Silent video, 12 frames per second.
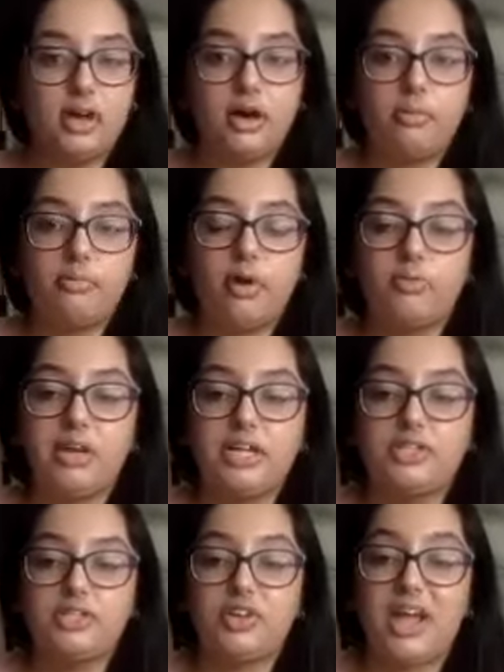on my
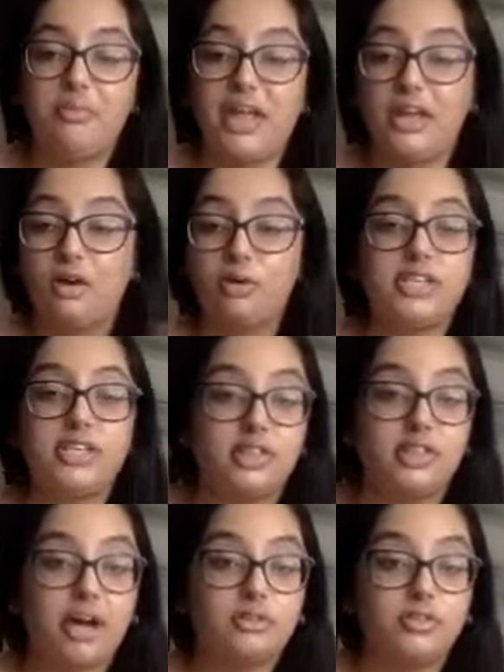Instagram, and I'll send
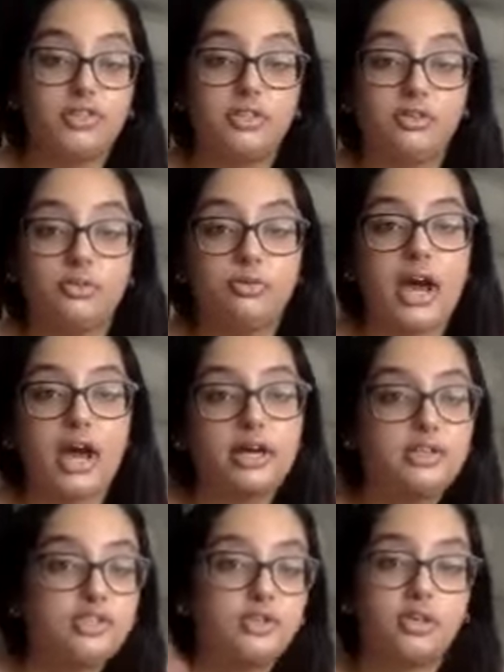them out to you,
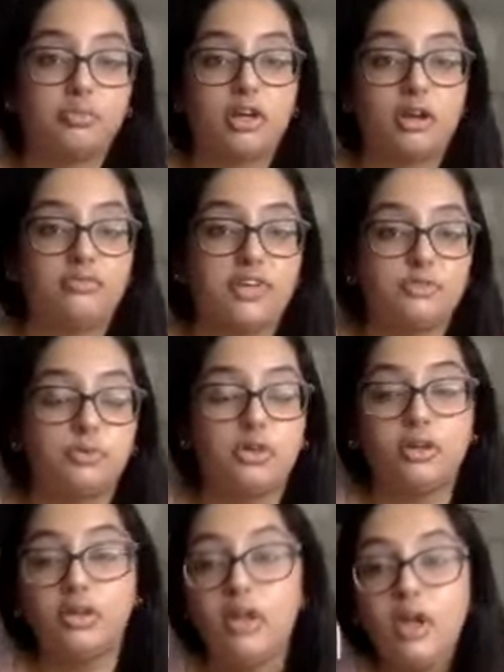Gaga, so you can put on
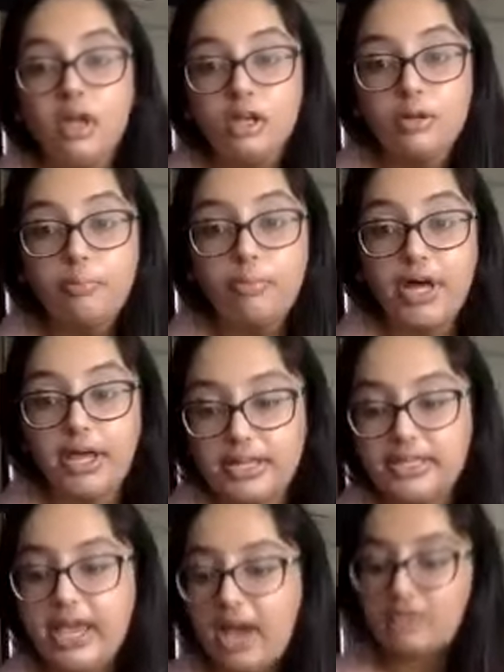Facebook.
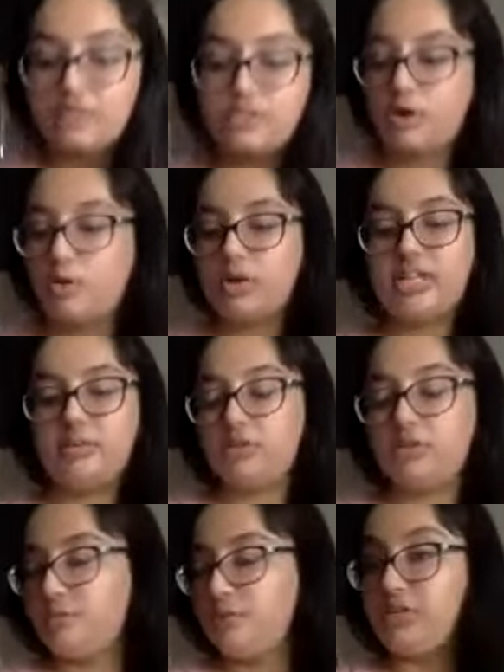But yeah, so 1
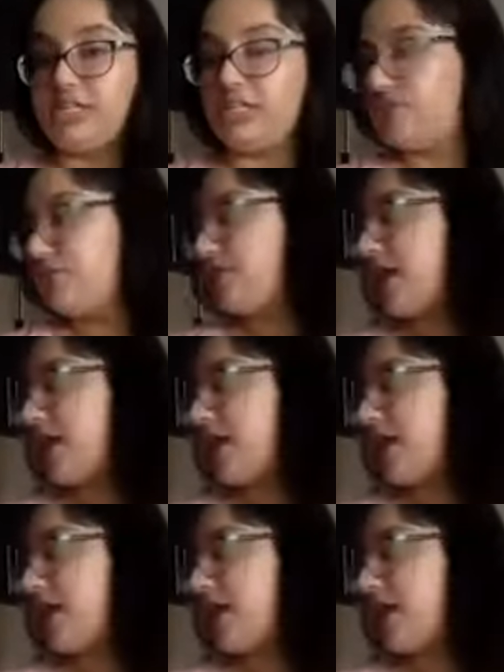tablespoon each.